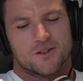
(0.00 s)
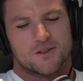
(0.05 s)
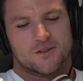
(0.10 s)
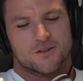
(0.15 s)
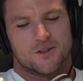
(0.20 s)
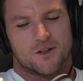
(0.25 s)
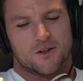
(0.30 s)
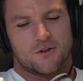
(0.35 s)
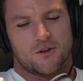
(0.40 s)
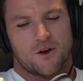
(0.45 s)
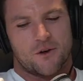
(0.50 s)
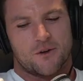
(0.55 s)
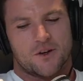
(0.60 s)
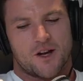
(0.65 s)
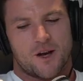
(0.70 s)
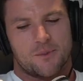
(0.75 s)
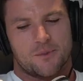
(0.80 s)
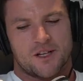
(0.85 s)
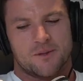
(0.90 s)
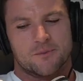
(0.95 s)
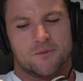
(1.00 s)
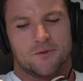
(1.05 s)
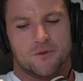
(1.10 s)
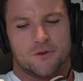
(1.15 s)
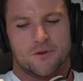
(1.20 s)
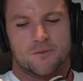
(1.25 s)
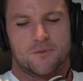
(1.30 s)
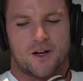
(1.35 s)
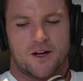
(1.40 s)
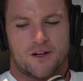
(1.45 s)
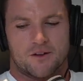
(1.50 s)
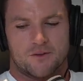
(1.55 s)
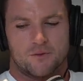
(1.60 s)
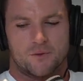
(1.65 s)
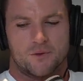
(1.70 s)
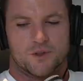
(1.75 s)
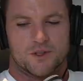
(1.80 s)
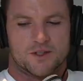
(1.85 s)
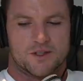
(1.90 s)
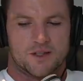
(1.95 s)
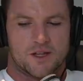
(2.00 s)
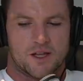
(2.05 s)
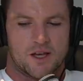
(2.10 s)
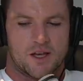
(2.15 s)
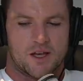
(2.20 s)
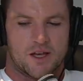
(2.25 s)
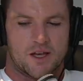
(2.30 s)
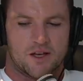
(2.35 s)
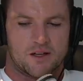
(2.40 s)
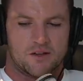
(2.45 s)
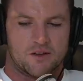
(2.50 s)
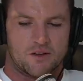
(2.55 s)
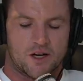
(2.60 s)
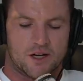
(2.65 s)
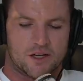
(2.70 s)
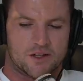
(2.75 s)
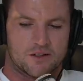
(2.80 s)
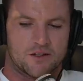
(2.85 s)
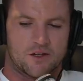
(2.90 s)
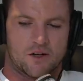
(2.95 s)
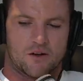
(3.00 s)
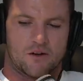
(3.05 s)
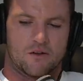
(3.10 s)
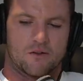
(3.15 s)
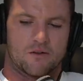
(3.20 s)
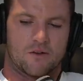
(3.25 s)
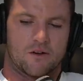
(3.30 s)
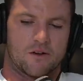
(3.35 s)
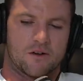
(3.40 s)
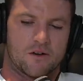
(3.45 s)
So growing up in Maroubra, was there, like, you know,